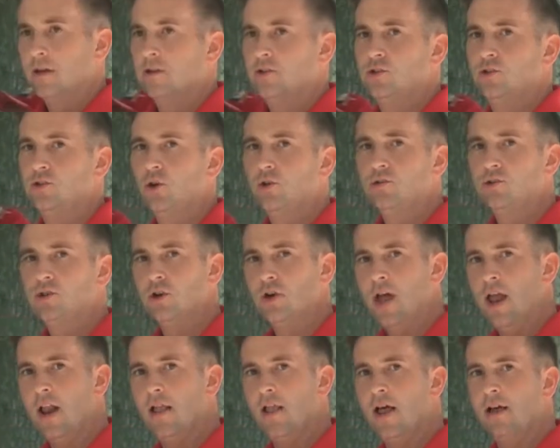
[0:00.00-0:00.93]
Students are
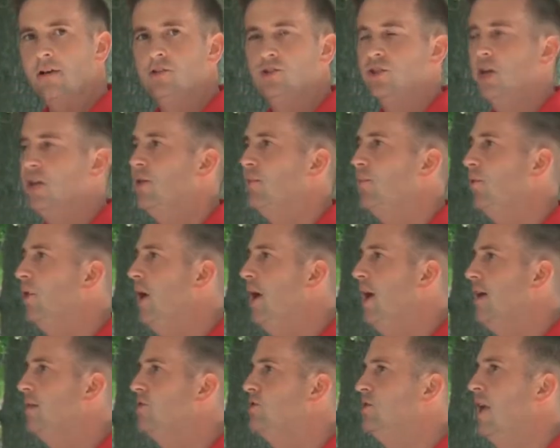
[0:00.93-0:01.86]
not allowed to say the
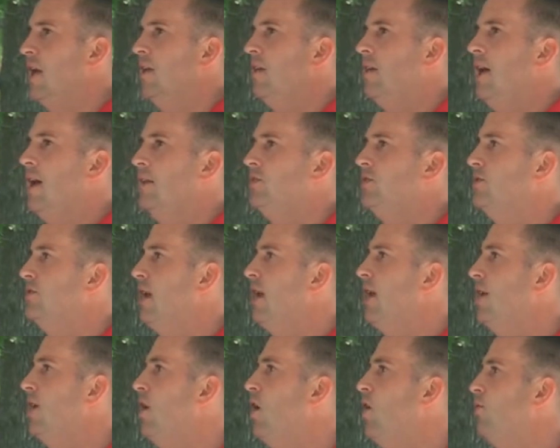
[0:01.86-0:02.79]
pledge, not allowed to
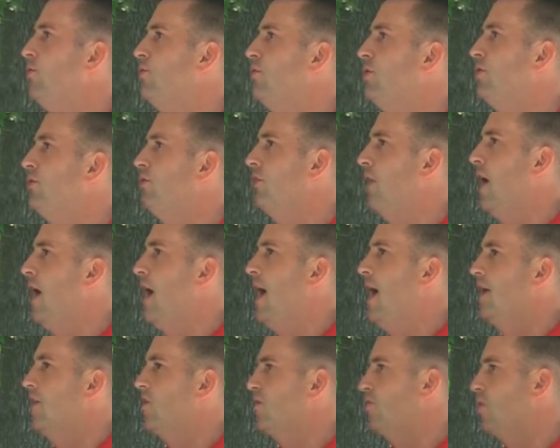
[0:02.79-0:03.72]
take an oath to the
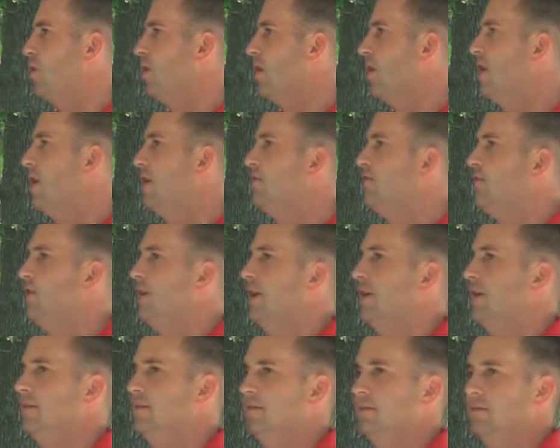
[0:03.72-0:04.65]
flag or to our
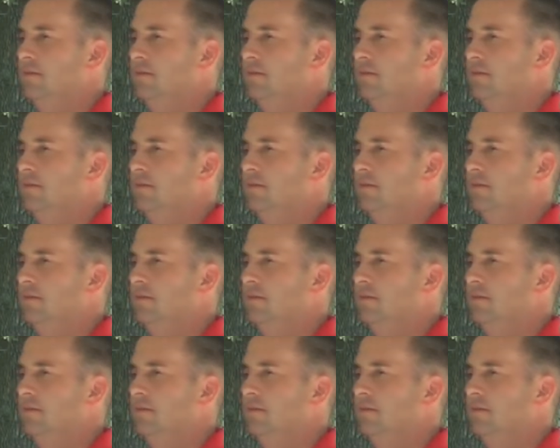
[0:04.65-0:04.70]
country.